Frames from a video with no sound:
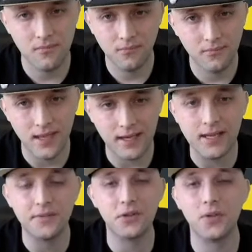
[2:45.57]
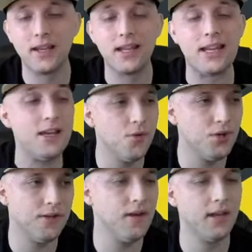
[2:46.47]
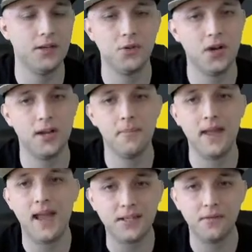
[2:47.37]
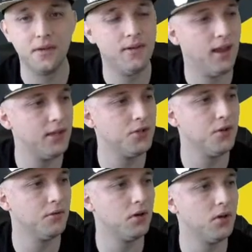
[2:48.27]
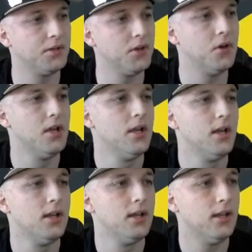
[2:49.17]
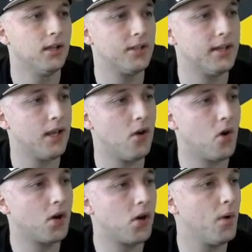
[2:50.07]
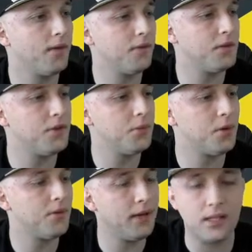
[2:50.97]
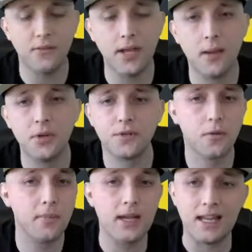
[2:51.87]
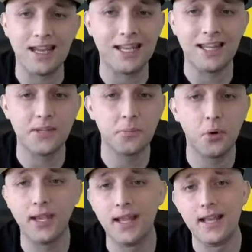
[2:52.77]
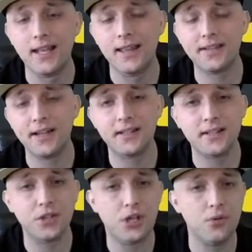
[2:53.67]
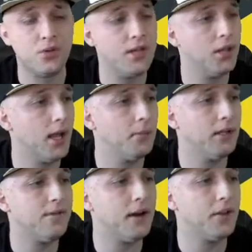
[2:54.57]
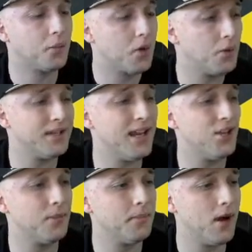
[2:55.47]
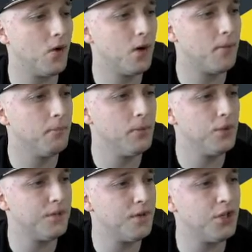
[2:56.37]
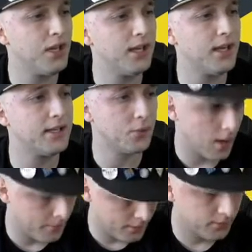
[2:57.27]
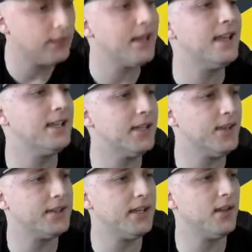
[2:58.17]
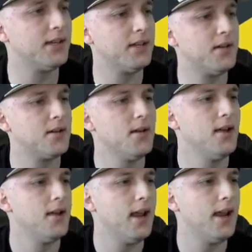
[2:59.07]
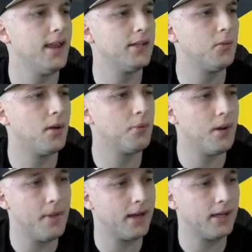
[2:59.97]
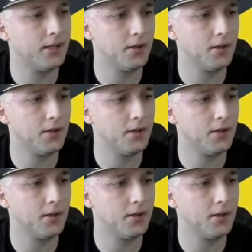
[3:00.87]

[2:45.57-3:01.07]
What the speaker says: that gives you like a huge advantage, right? A massive advantage overall. So it looks like they are going for the super effective damage. For me, again, at this point, that's not such a huge deal. I believe I throw this Ancient Power, boost fishing, then I swap into the Steelix here, and they swap right back into their